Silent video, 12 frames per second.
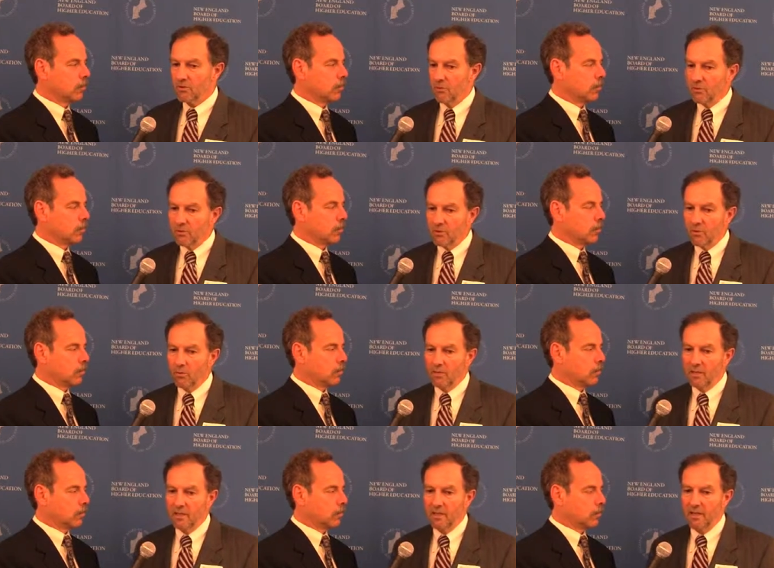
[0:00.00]
Speaker 1: so we know
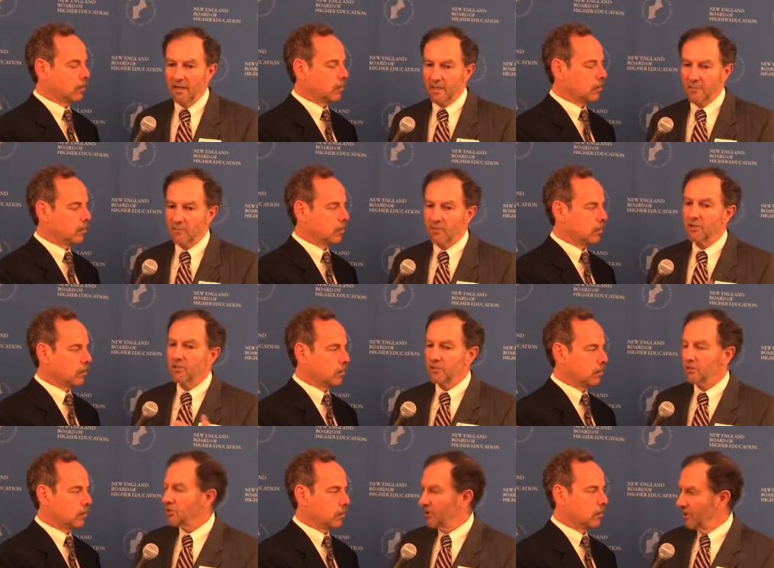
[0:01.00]
the aspiration
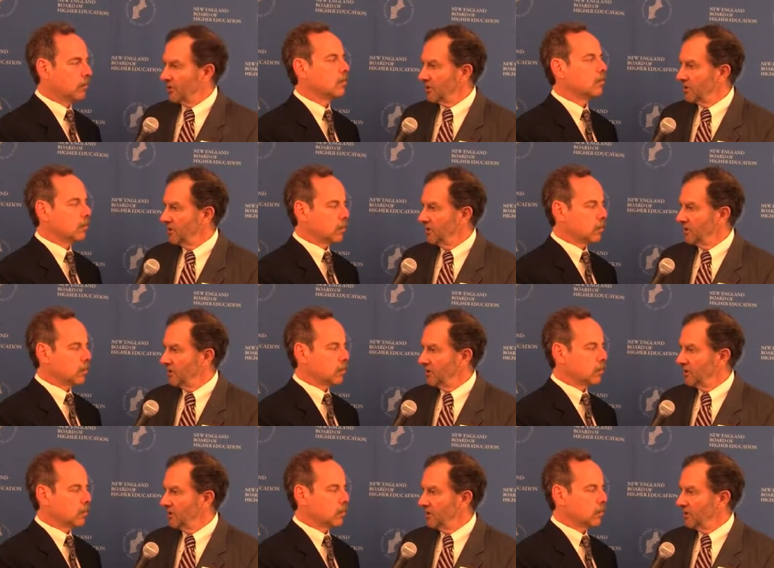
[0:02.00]
is changing.